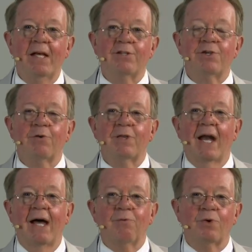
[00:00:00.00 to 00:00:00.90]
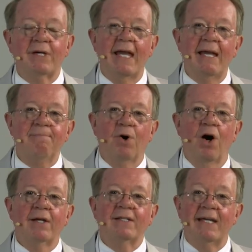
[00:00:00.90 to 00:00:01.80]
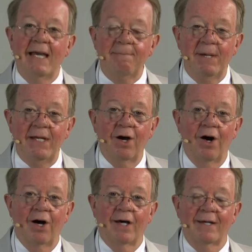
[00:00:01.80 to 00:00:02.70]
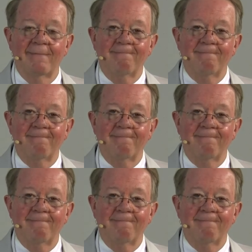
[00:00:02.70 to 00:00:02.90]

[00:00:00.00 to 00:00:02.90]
so that I will keep on keeping on